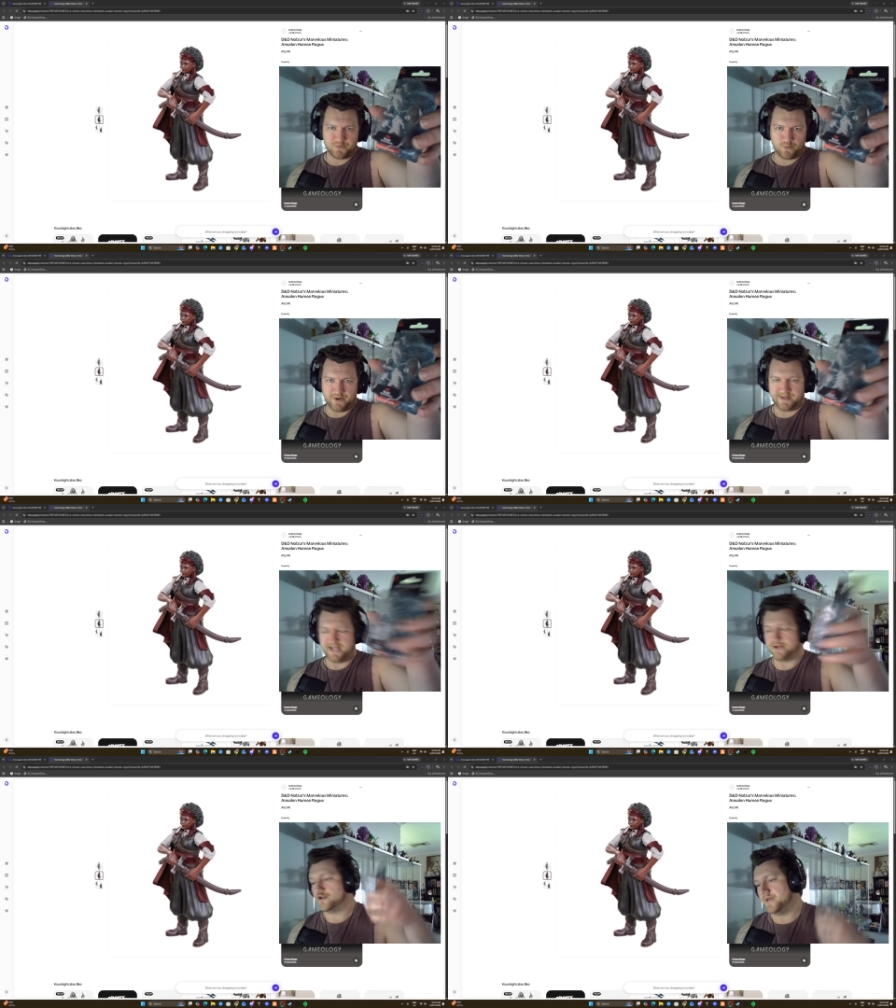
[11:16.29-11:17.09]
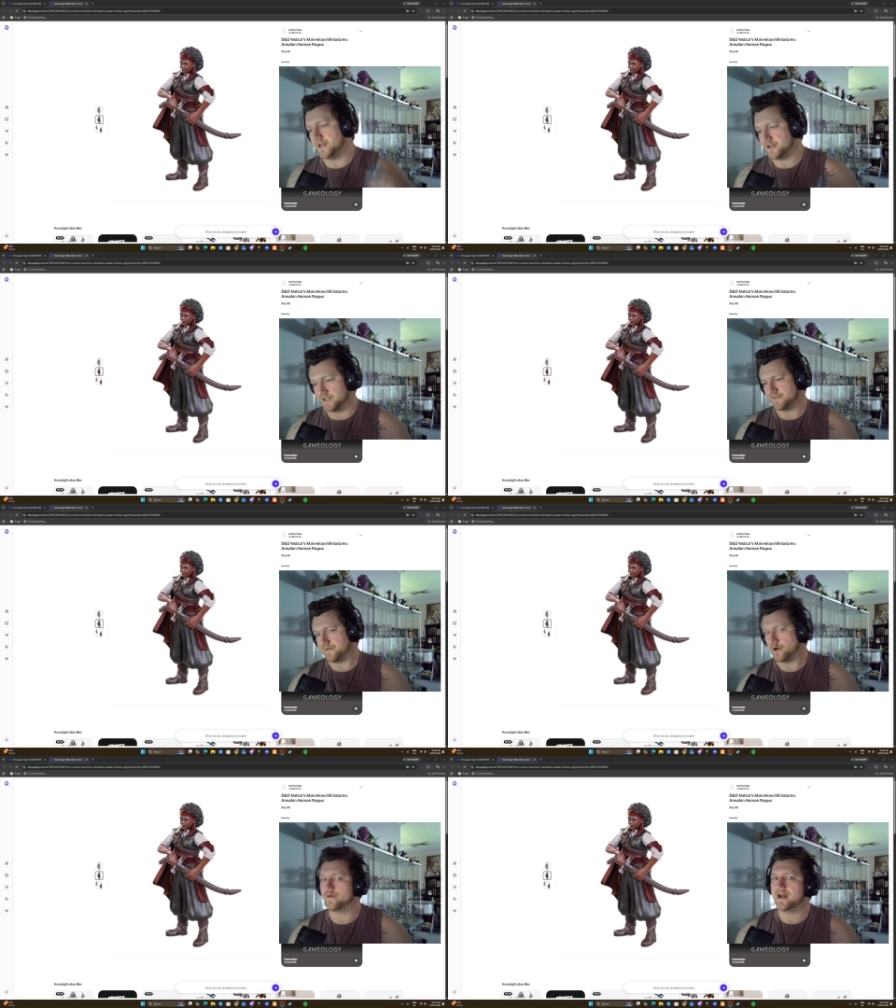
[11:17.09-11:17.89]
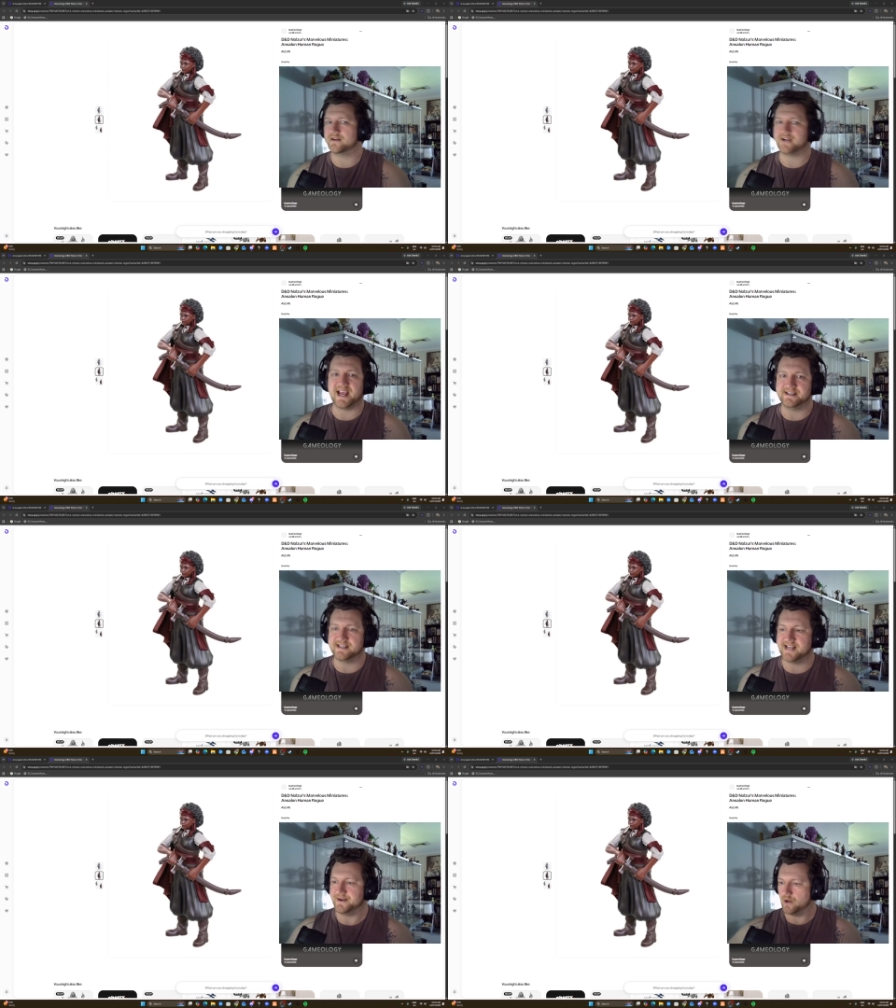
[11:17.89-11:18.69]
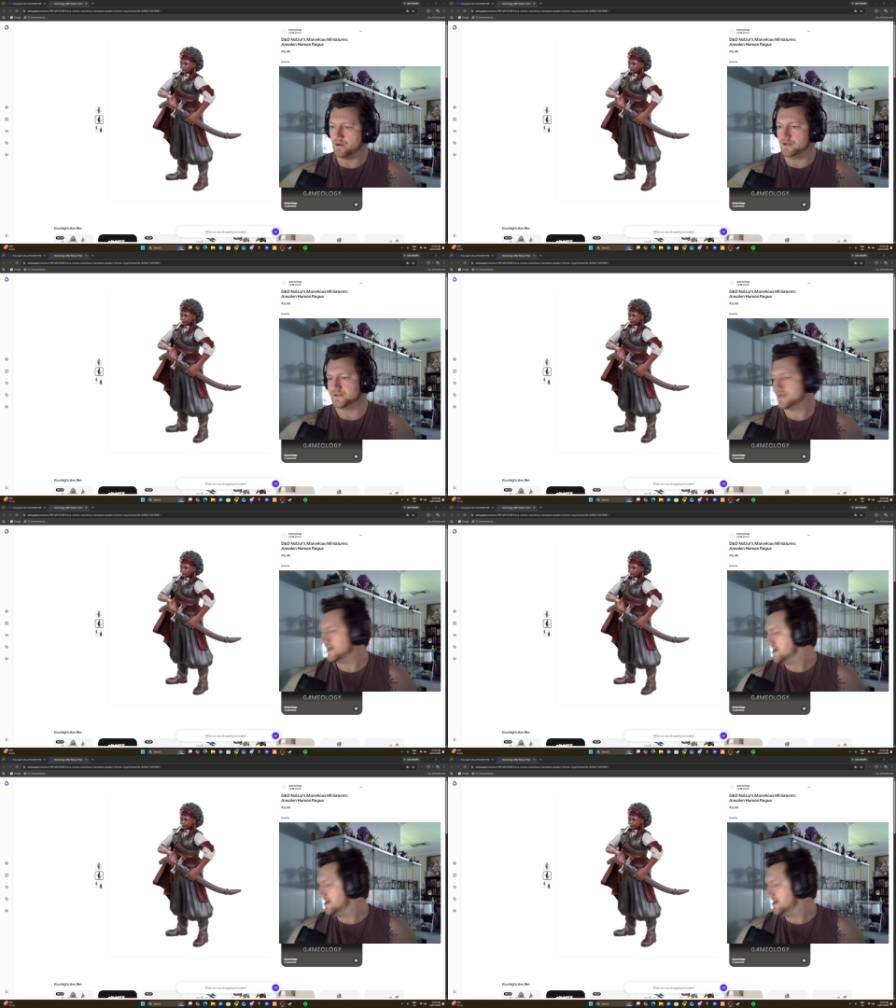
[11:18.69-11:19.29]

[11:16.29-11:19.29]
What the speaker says: where you would get 2 miniatures for around $8 to $10,